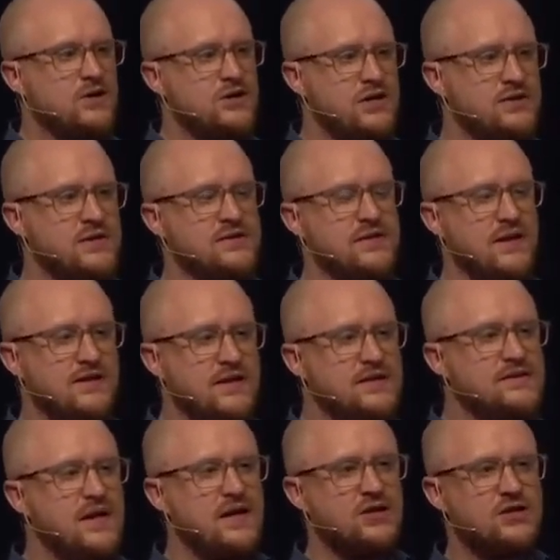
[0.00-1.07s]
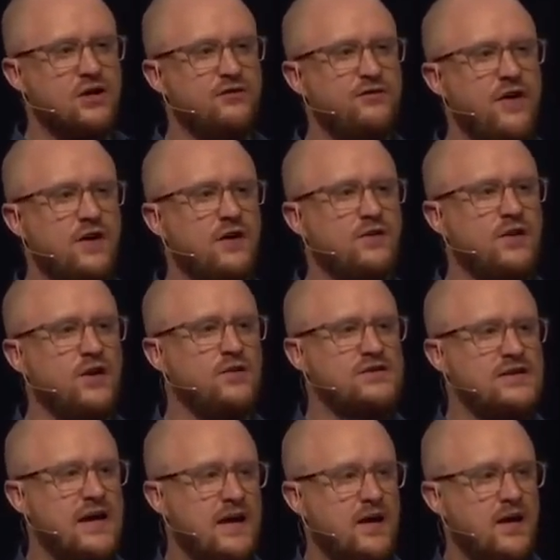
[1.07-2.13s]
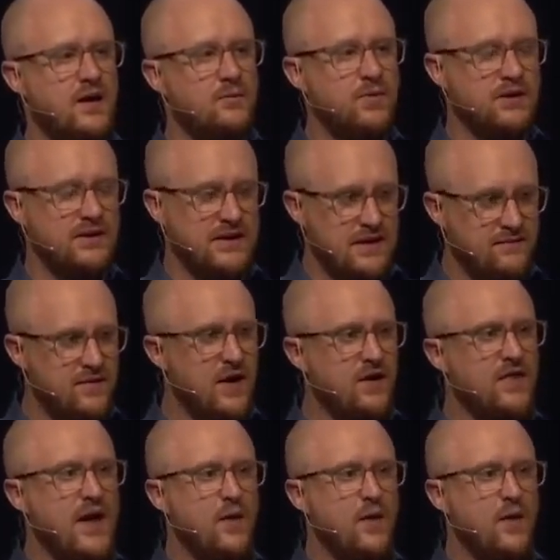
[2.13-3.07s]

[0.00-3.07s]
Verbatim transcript: Jesus said, These signs shall follow those that believe.